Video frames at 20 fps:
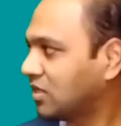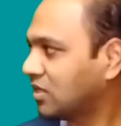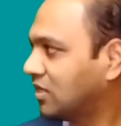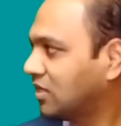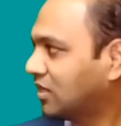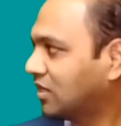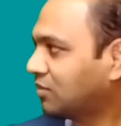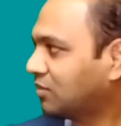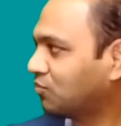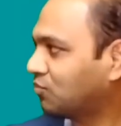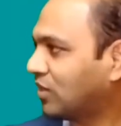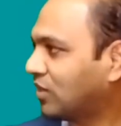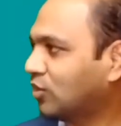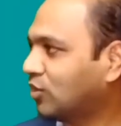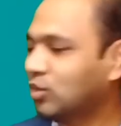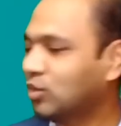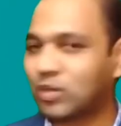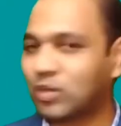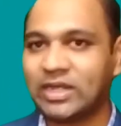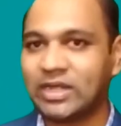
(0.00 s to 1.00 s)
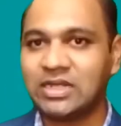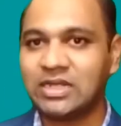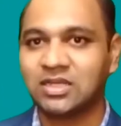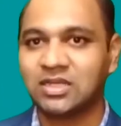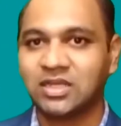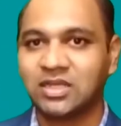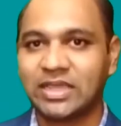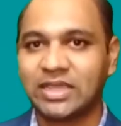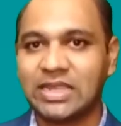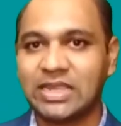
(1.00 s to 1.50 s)
Here we are going to write
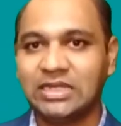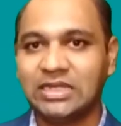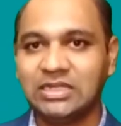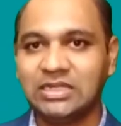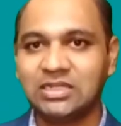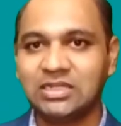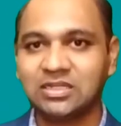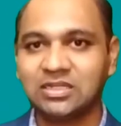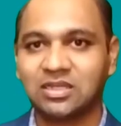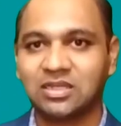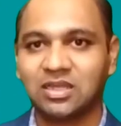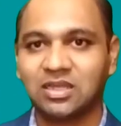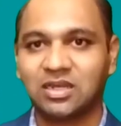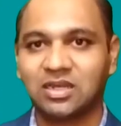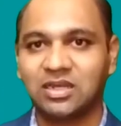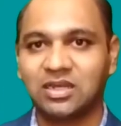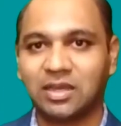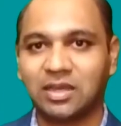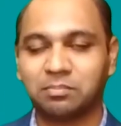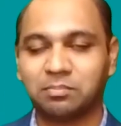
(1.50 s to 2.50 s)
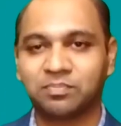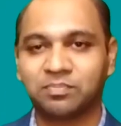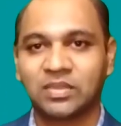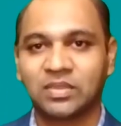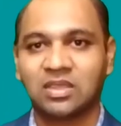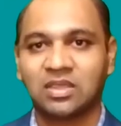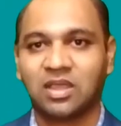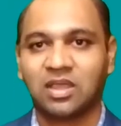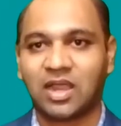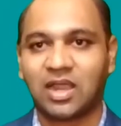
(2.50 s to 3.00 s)
int num
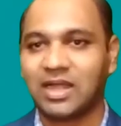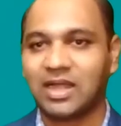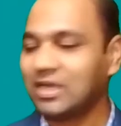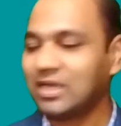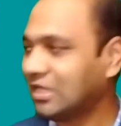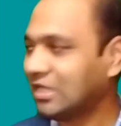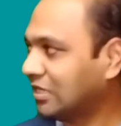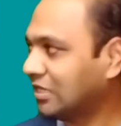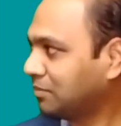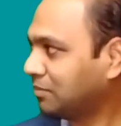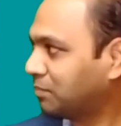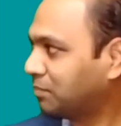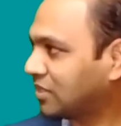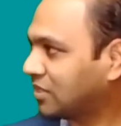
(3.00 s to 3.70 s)
and in a